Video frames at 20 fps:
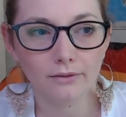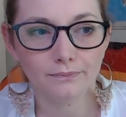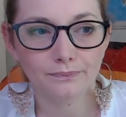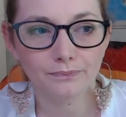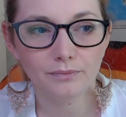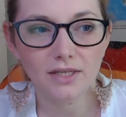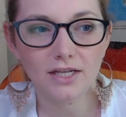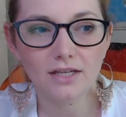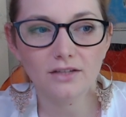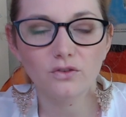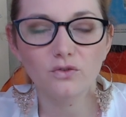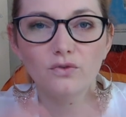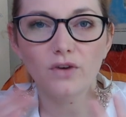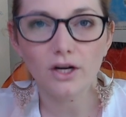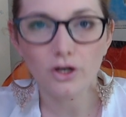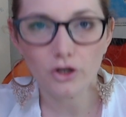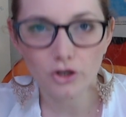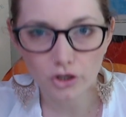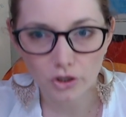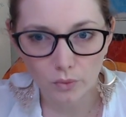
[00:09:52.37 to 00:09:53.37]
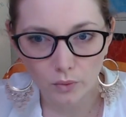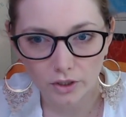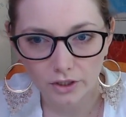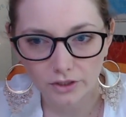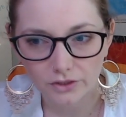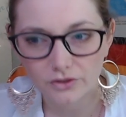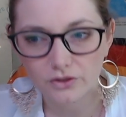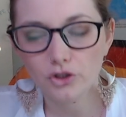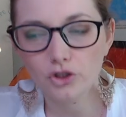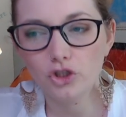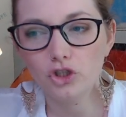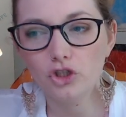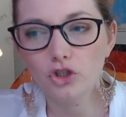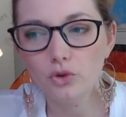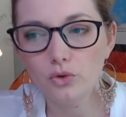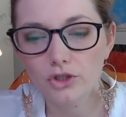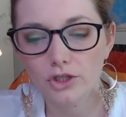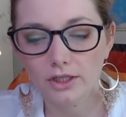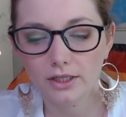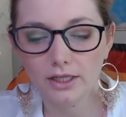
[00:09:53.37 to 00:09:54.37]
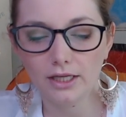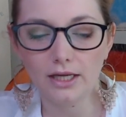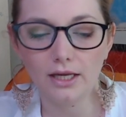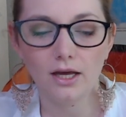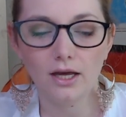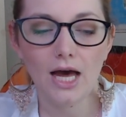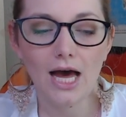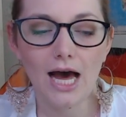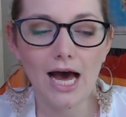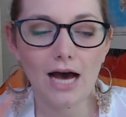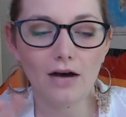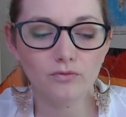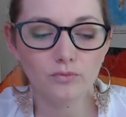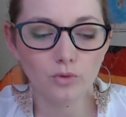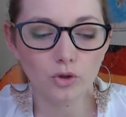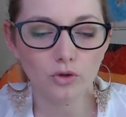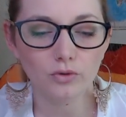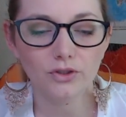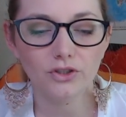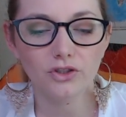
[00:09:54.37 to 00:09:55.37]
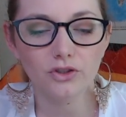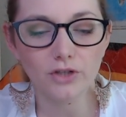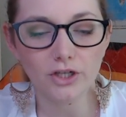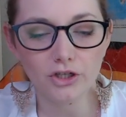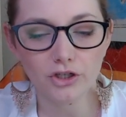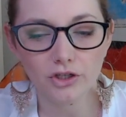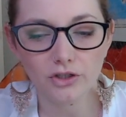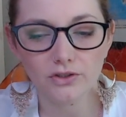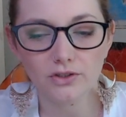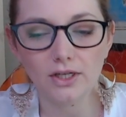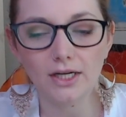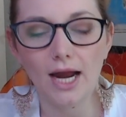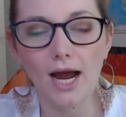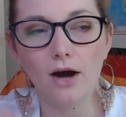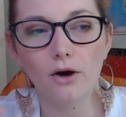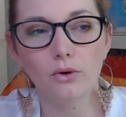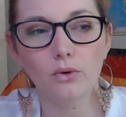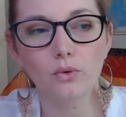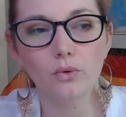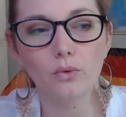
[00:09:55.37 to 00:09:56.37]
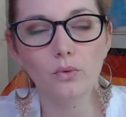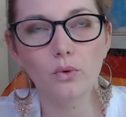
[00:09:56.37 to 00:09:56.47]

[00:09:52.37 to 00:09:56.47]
Because function words usually have more restrictions on how